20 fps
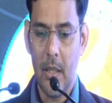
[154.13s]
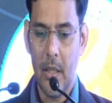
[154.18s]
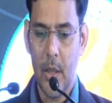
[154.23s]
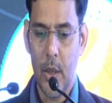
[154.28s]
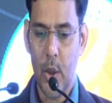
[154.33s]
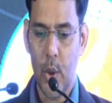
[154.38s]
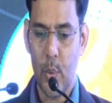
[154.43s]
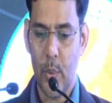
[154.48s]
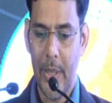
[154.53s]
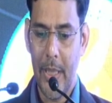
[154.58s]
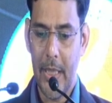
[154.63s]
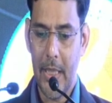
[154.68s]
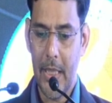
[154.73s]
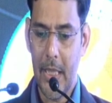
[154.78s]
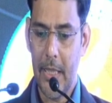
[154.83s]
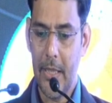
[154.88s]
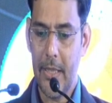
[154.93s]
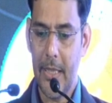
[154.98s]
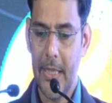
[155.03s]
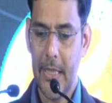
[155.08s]

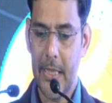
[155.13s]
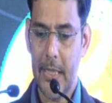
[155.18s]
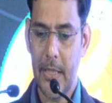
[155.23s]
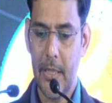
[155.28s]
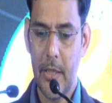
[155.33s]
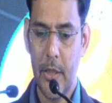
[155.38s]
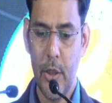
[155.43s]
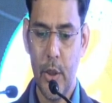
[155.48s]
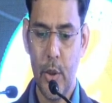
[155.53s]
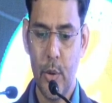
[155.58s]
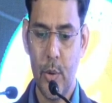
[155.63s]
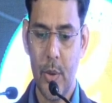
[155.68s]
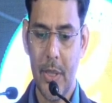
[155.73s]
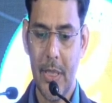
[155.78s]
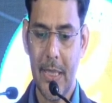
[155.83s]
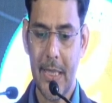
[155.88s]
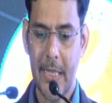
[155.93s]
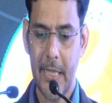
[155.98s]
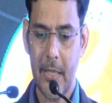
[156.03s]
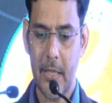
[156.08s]
2,000 statin
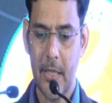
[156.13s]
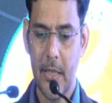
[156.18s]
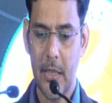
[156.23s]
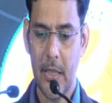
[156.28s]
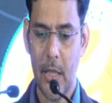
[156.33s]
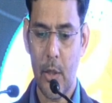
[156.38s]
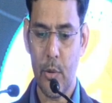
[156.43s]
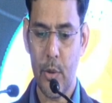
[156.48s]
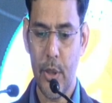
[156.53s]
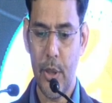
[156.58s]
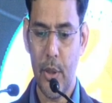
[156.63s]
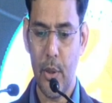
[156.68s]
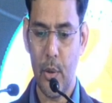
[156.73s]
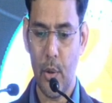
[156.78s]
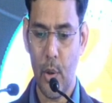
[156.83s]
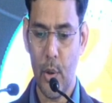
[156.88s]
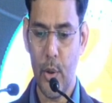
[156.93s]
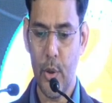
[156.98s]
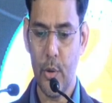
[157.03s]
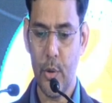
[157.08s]
users, 16,000
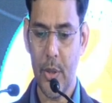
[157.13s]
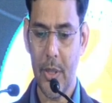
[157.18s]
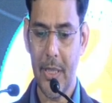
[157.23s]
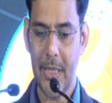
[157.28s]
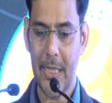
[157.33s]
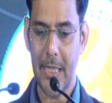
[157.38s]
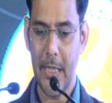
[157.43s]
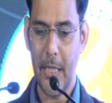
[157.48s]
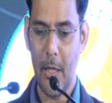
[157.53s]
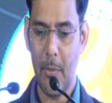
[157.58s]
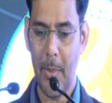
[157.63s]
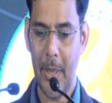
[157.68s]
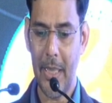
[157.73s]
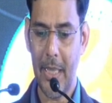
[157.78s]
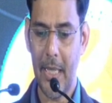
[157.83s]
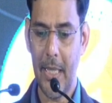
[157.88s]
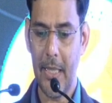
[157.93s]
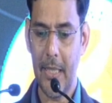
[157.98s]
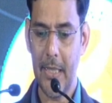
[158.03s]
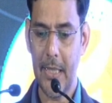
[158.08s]
non-users in
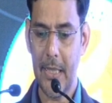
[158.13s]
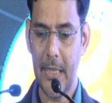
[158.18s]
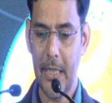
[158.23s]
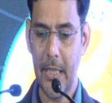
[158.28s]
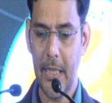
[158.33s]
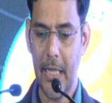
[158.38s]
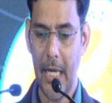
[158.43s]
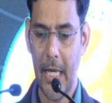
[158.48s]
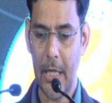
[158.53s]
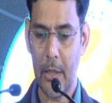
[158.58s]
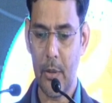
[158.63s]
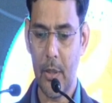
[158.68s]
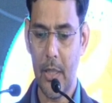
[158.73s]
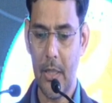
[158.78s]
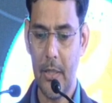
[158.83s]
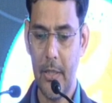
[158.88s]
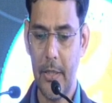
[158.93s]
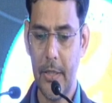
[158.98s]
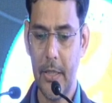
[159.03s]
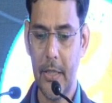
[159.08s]
hepatitis C and
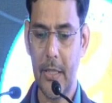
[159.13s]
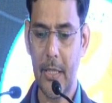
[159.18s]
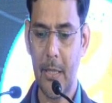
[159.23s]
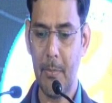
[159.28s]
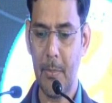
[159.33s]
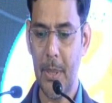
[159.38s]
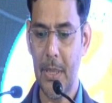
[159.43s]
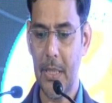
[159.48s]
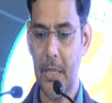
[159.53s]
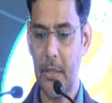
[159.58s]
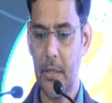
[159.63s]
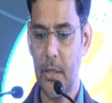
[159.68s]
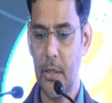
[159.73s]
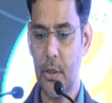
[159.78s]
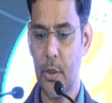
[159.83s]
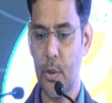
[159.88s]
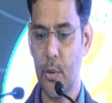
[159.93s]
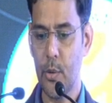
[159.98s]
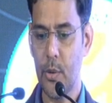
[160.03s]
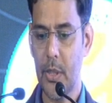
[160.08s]
alcohol-related compensated
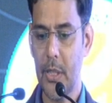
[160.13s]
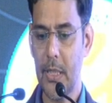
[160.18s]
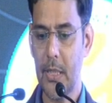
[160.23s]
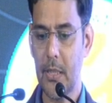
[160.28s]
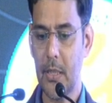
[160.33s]
cirrhosis,